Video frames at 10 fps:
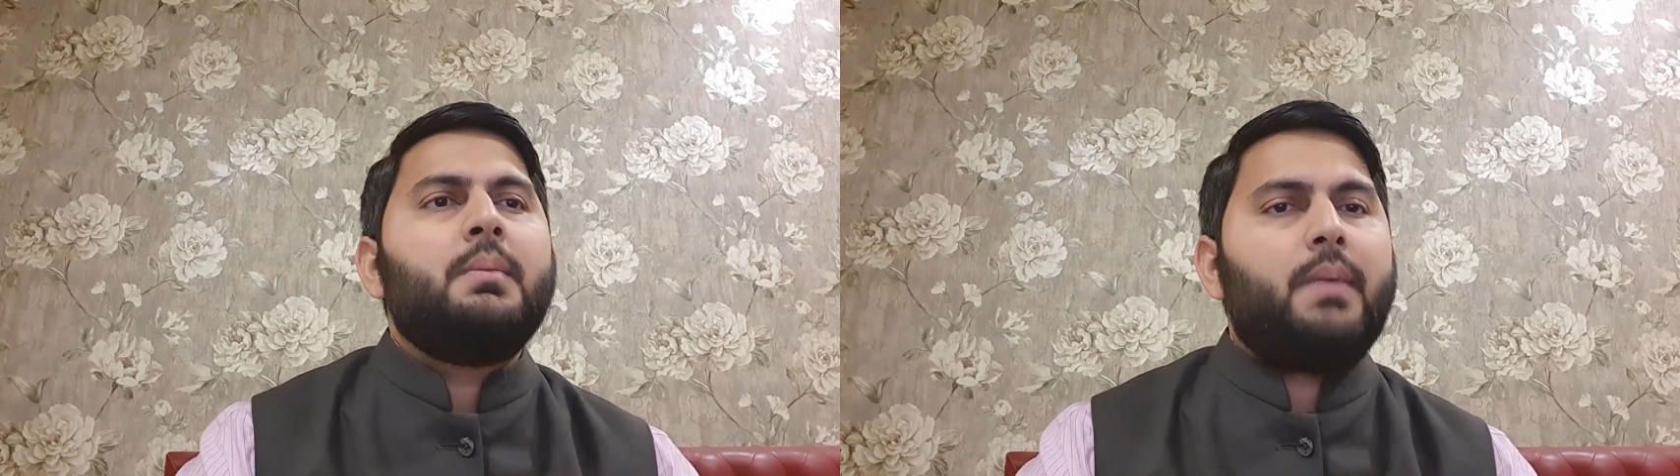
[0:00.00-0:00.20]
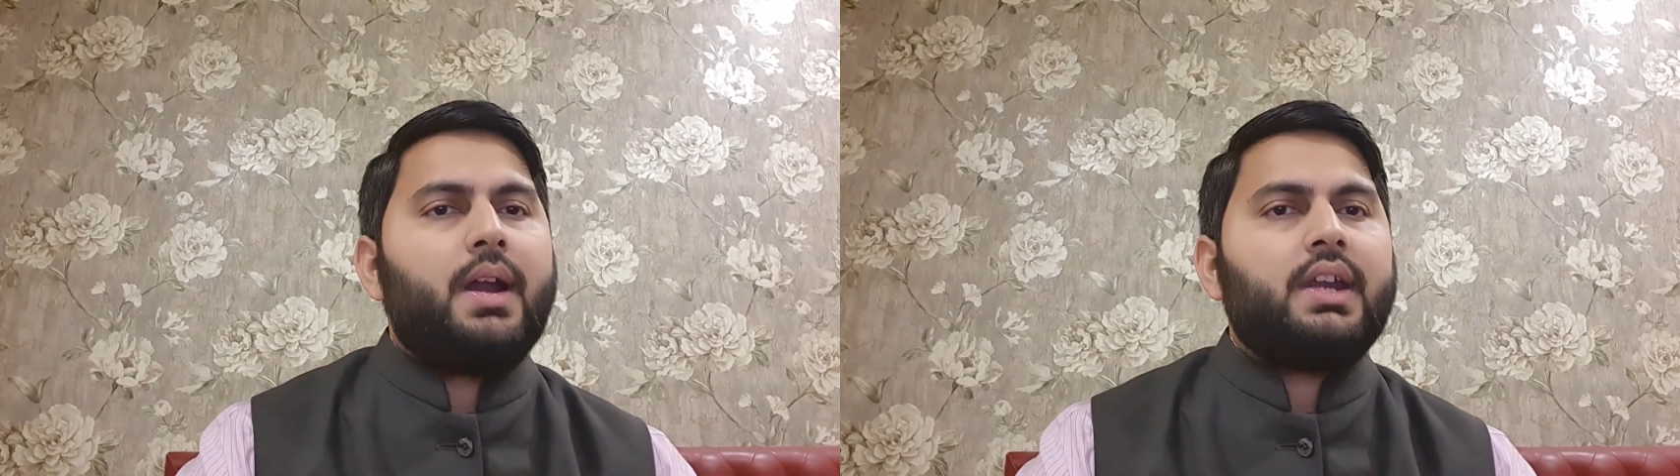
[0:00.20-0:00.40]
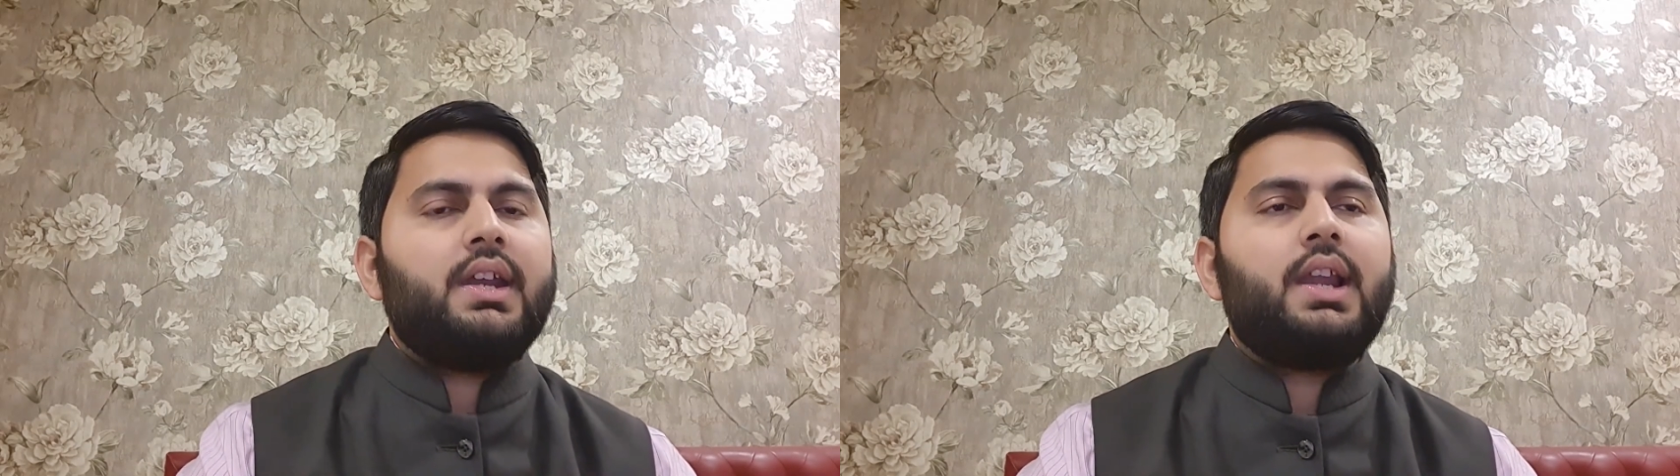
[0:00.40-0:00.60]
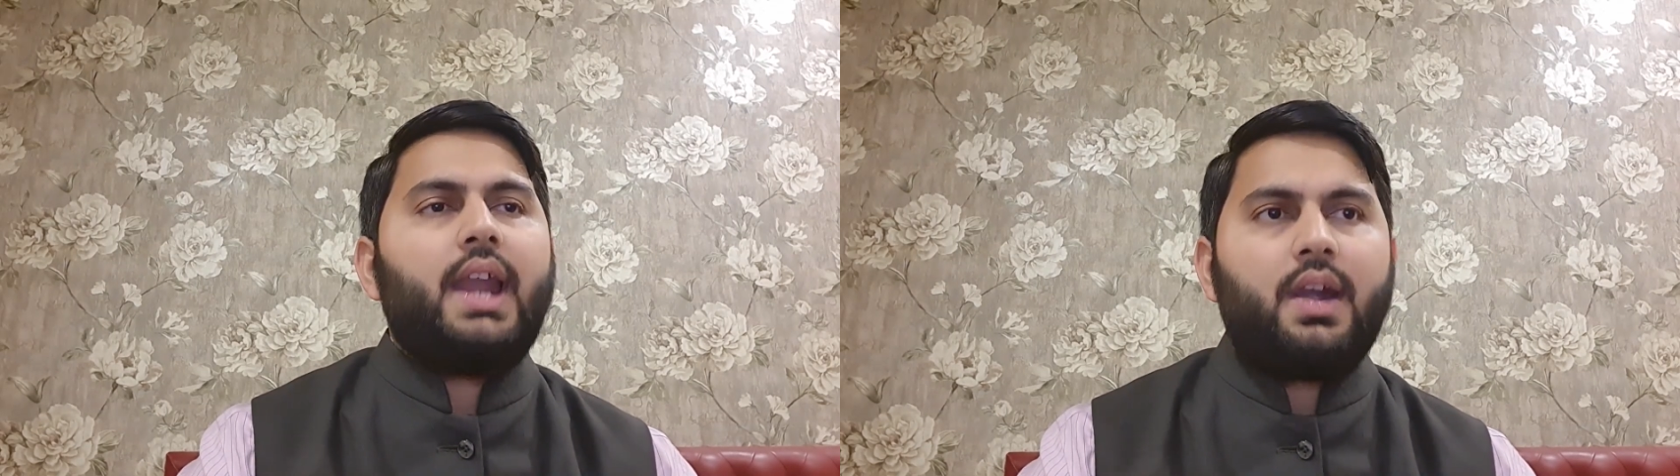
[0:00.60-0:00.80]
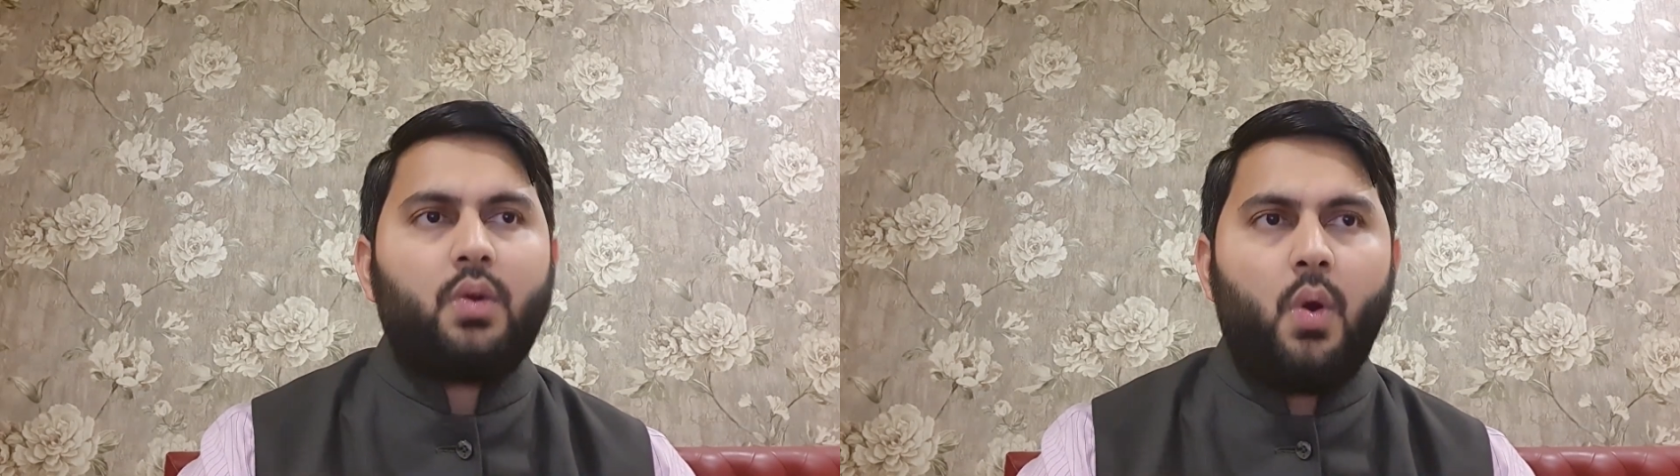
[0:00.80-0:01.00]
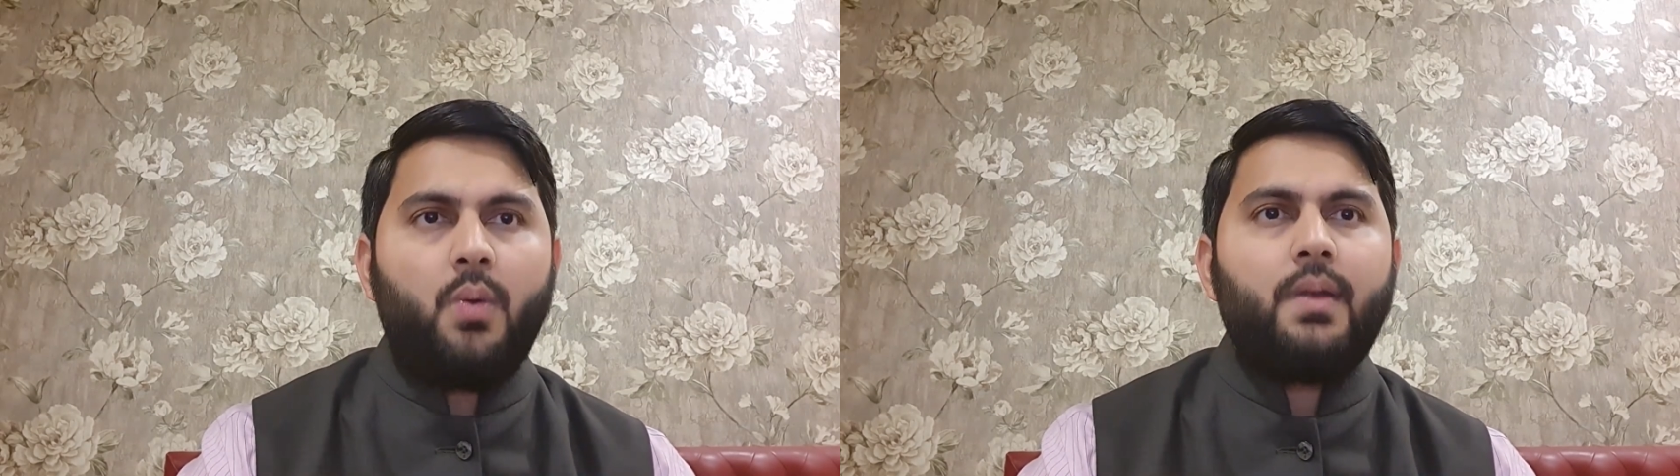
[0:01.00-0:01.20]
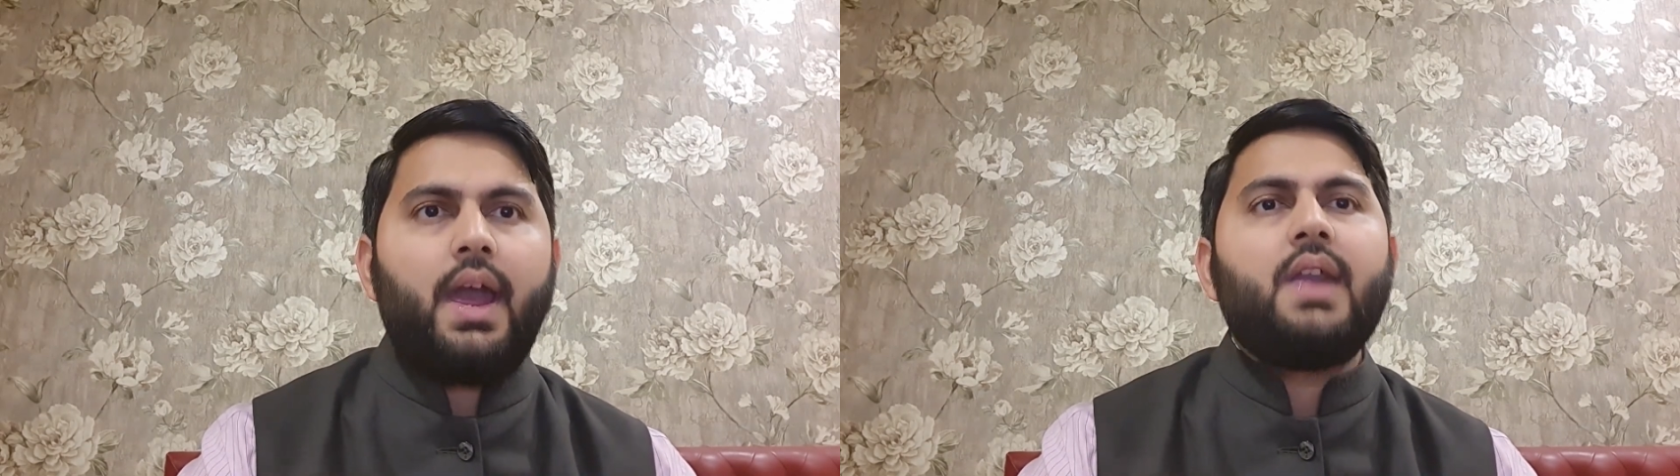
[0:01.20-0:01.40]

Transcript: material at home